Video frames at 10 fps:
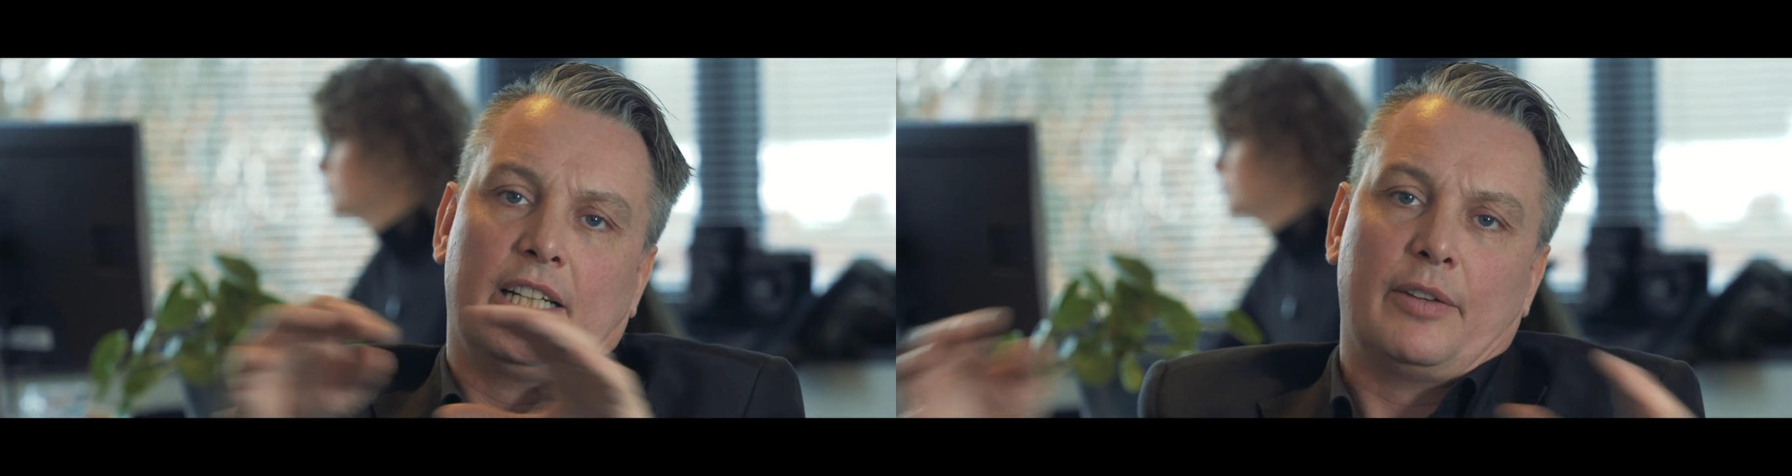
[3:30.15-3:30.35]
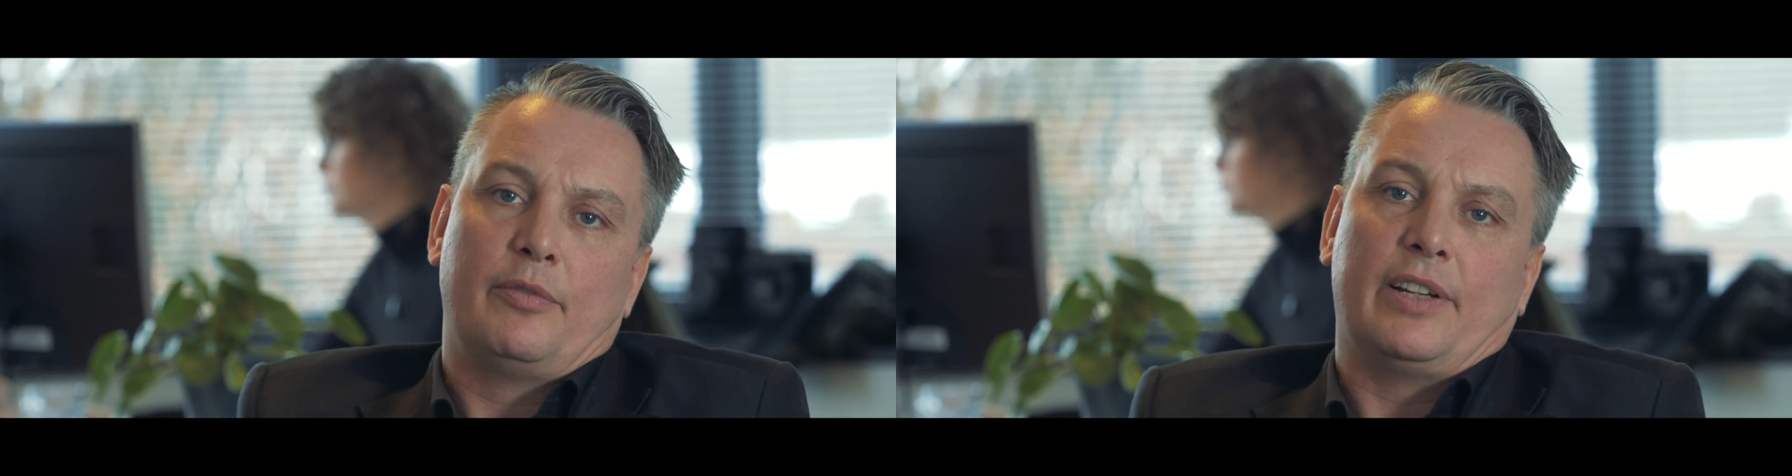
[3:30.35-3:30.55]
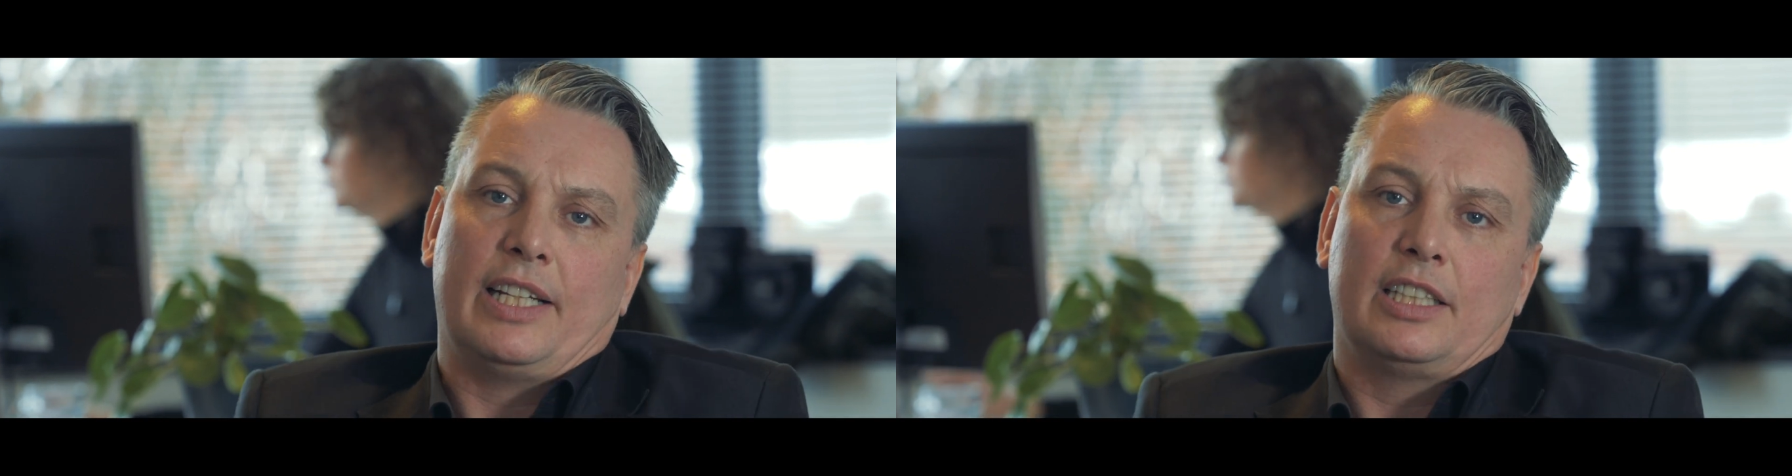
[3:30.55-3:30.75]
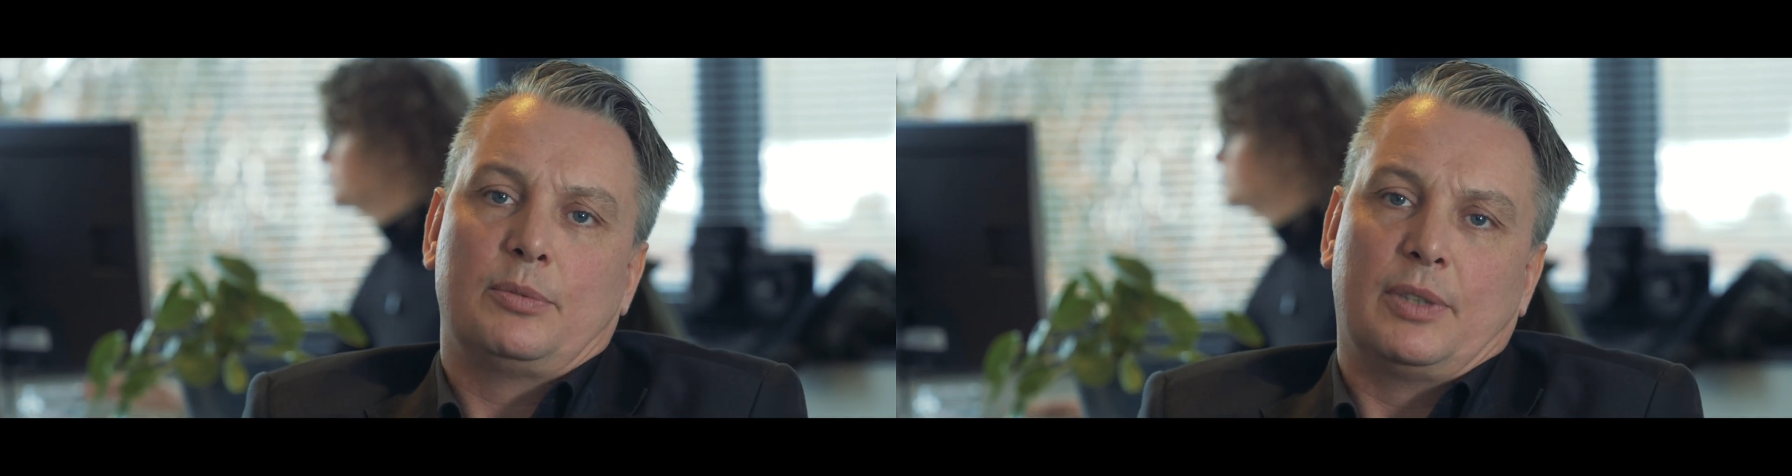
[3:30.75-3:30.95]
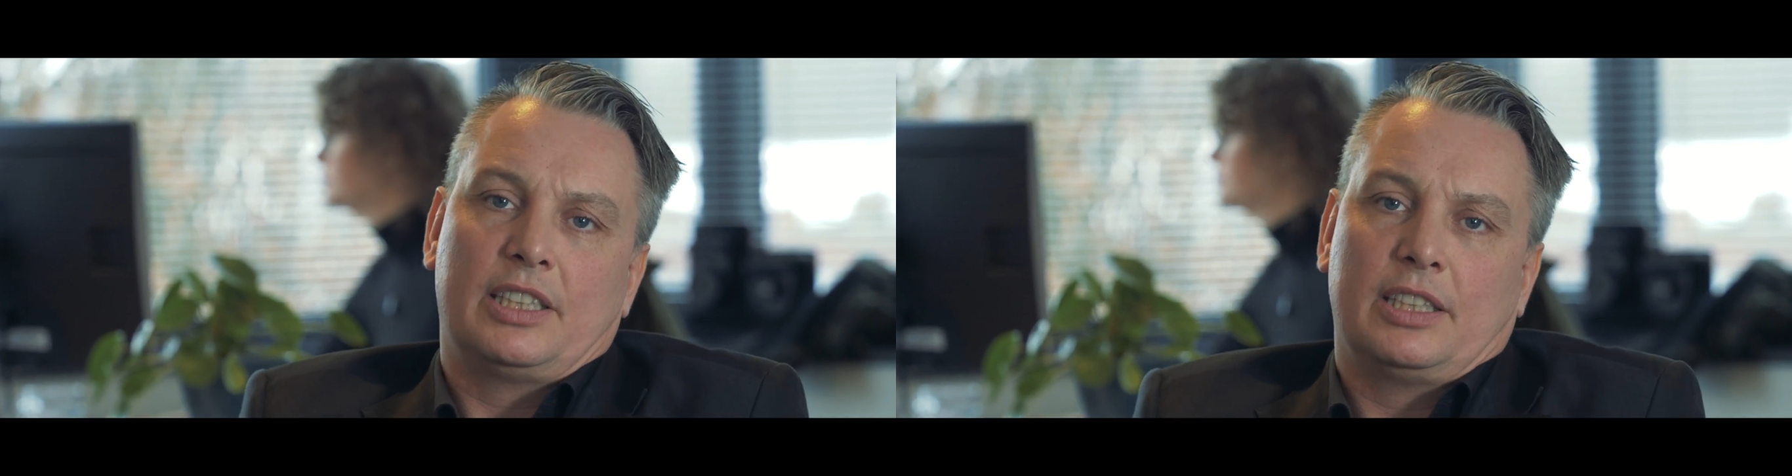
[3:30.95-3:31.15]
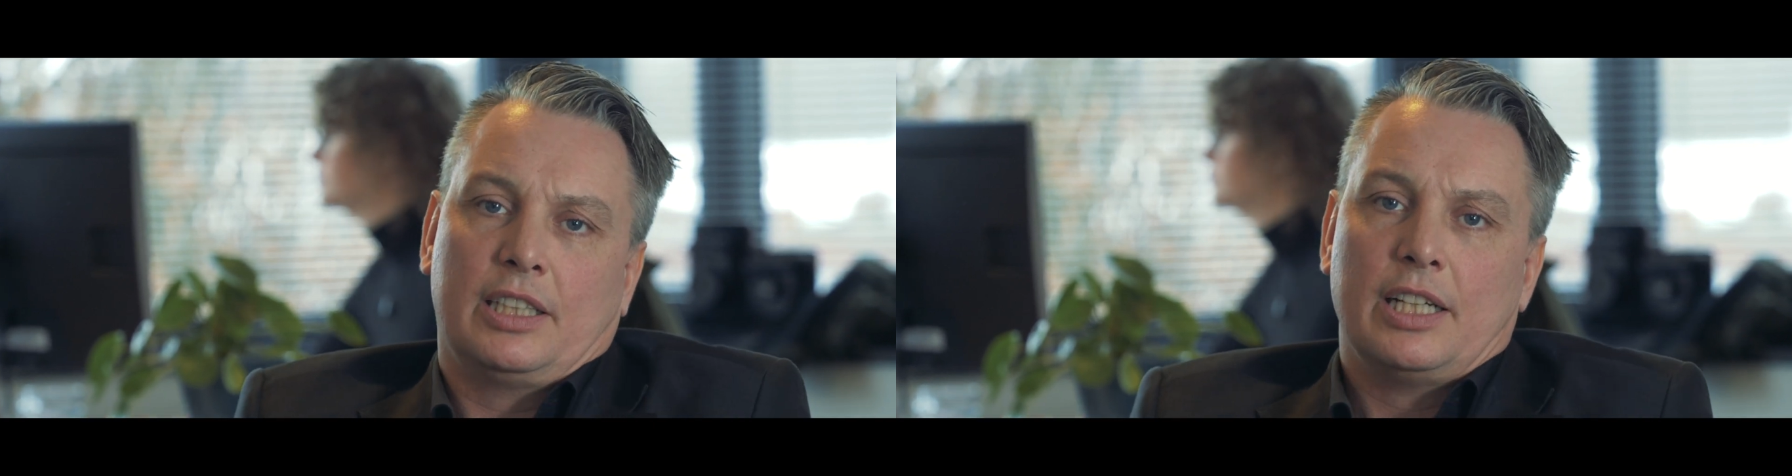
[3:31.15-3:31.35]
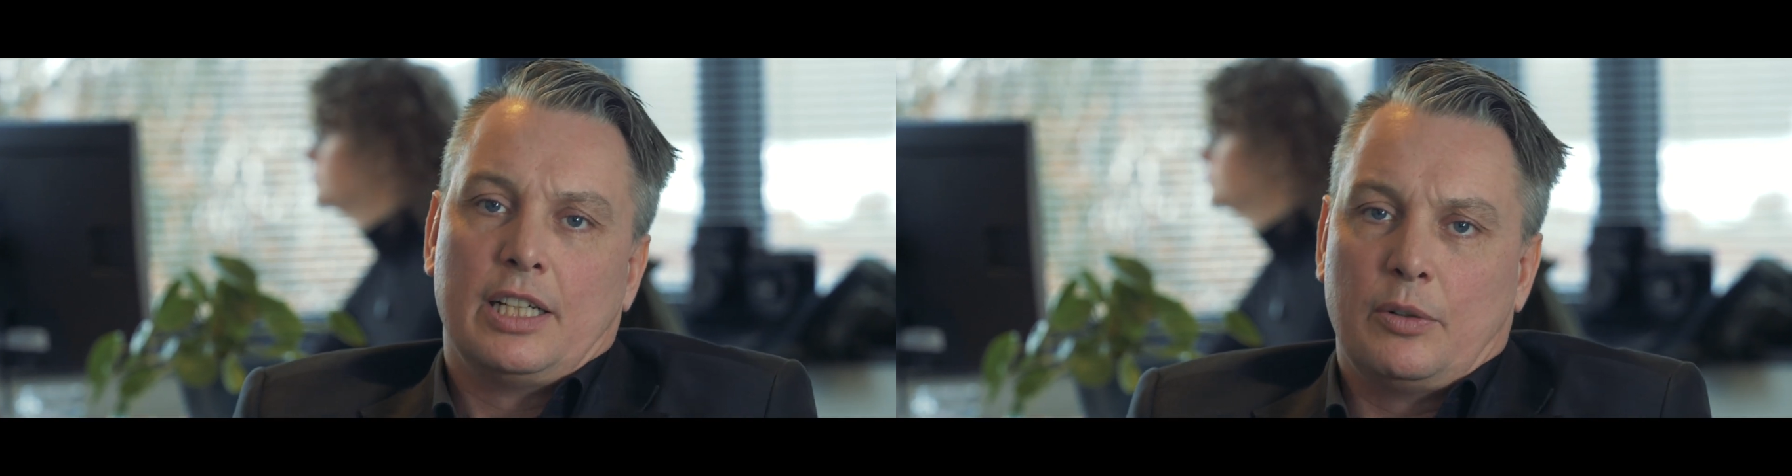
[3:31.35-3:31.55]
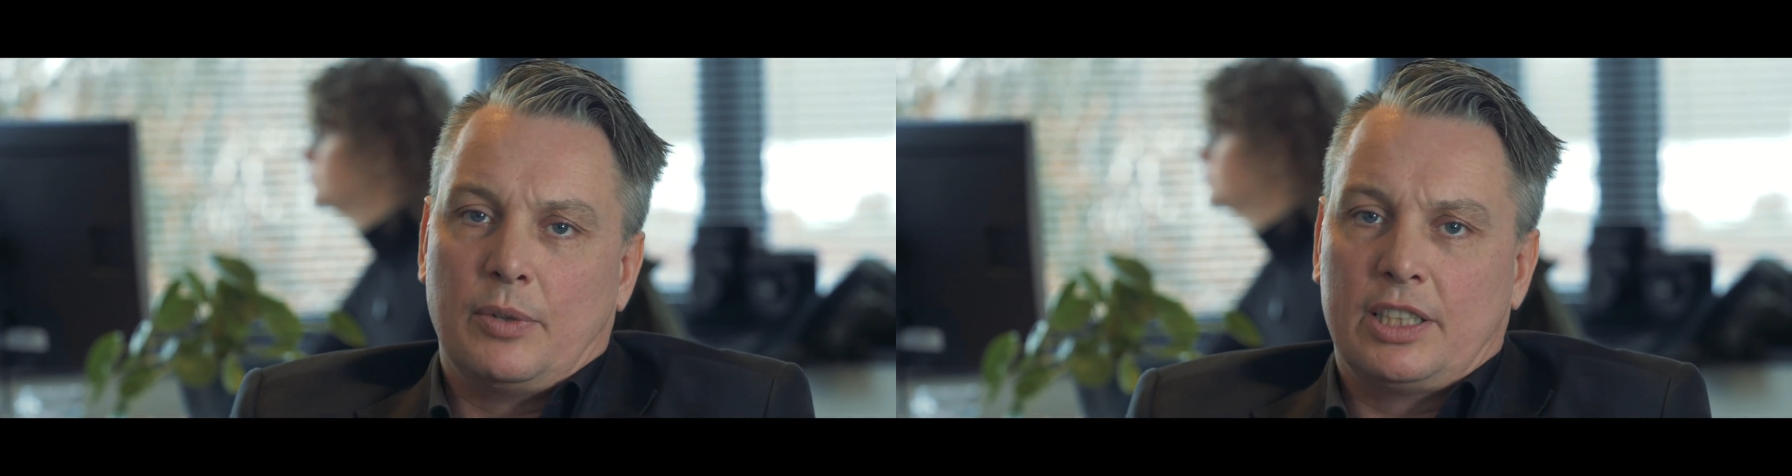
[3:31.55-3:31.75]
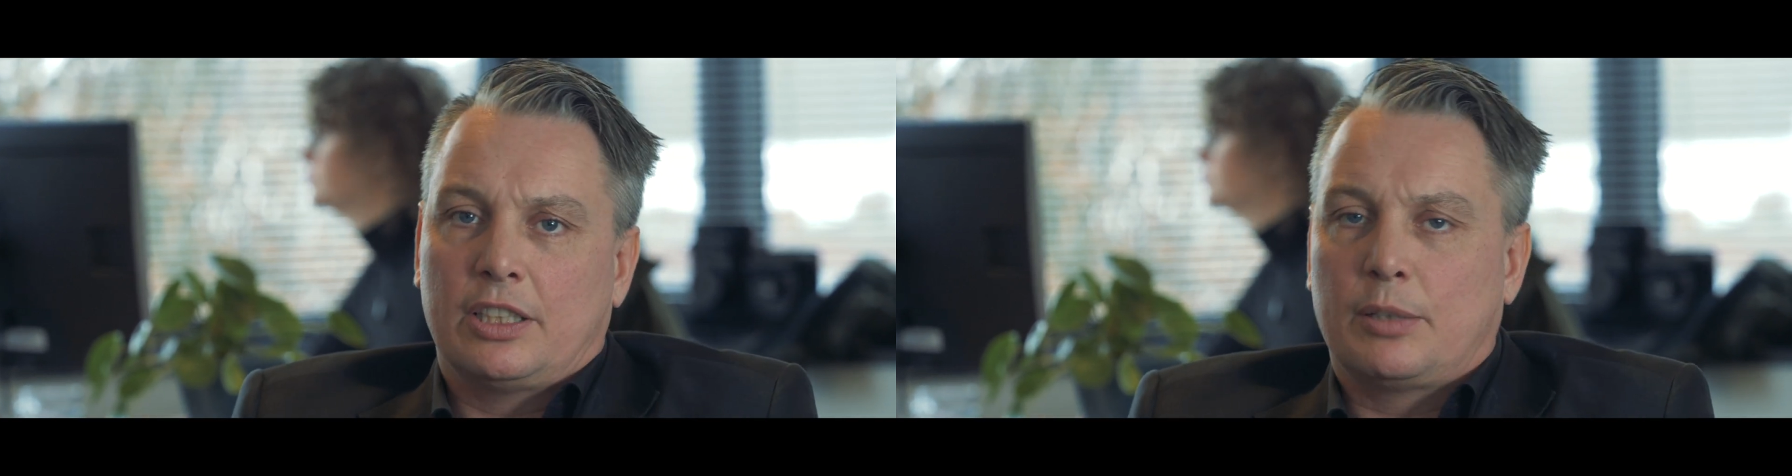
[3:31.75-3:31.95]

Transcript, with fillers: and things which, which